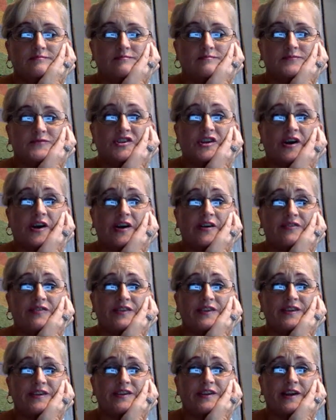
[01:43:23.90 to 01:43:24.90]
Sorry for
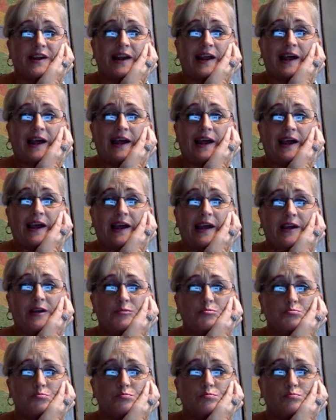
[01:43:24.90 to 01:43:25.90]
the delay.